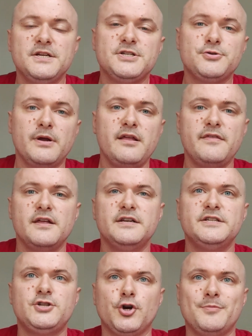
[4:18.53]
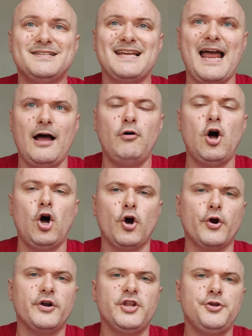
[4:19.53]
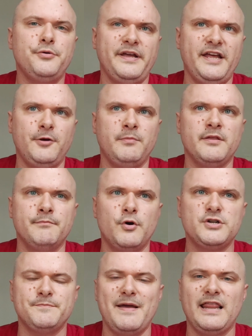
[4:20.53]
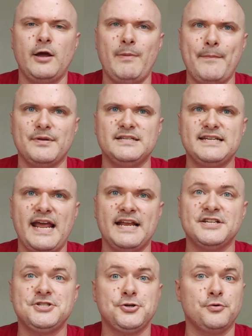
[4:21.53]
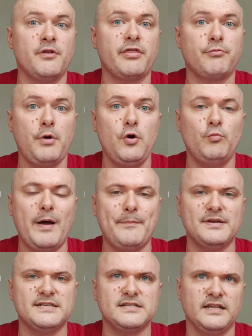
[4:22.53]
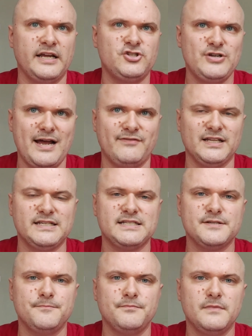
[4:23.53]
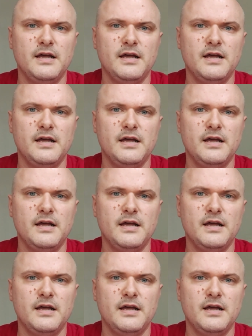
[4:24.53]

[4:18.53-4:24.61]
strength determines how hard you hit with most melee weapons and certain thrown weapons like javelins.